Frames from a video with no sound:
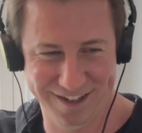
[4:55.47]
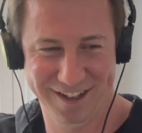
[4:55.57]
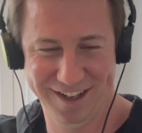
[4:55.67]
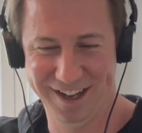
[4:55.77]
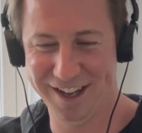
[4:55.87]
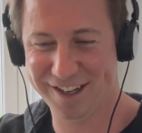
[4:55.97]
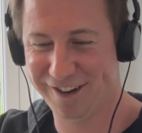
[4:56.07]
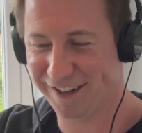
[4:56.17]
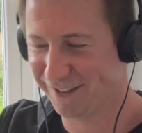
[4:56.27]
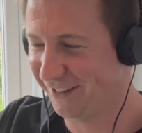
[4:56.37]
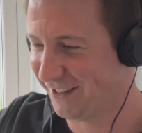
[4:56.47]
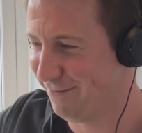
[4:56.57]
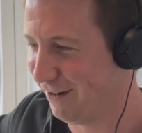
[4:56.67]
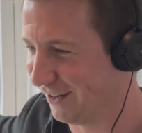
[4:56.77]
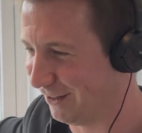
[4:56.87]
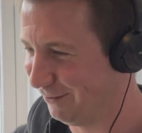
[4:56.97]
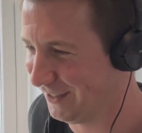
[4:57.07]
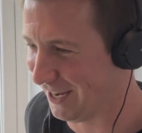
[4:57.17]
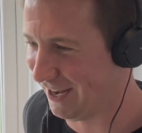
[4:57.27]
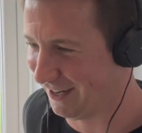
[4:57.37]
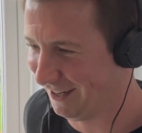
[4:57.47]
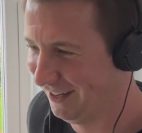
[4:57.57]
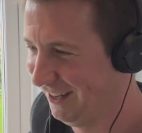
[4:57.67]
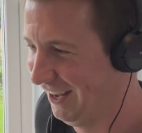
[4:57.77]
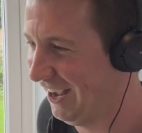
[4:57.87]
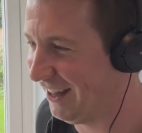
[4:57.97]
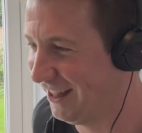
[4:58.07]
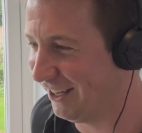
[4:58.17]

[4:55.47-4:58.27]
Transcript: A Christmas miracle was had at the